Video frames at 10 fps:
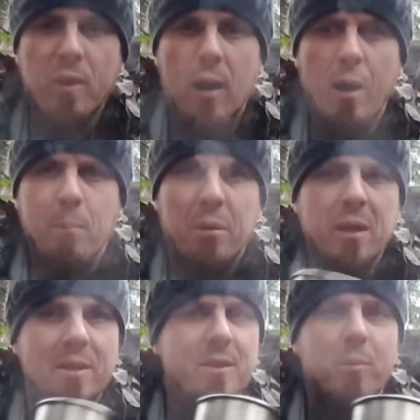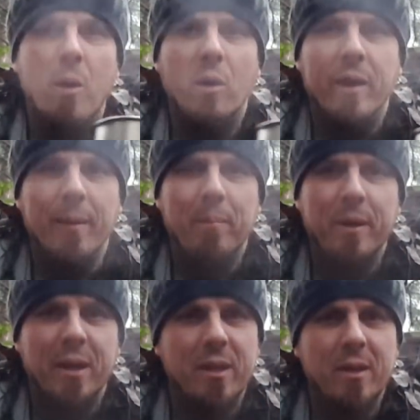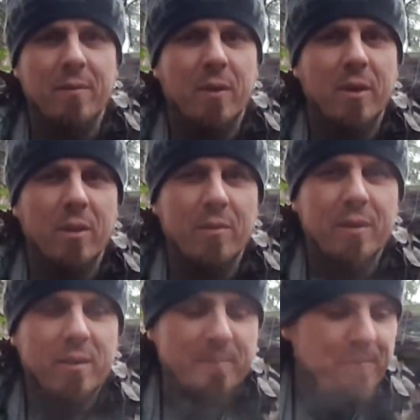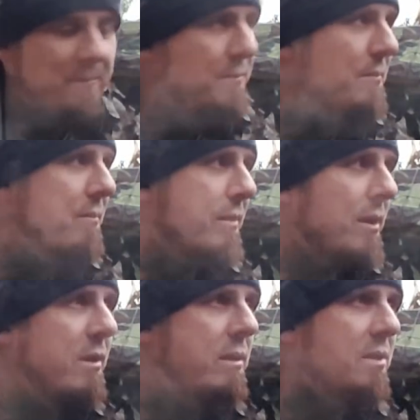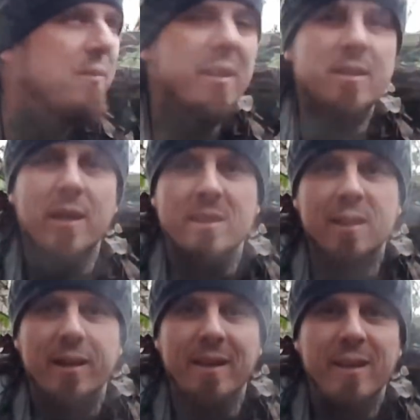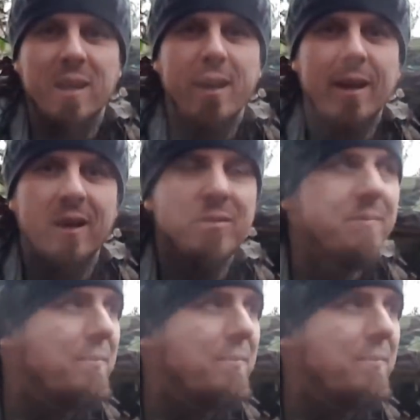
Oh, bliss. While camping, you've got to love it. It's fantastic, isn't it, getting out?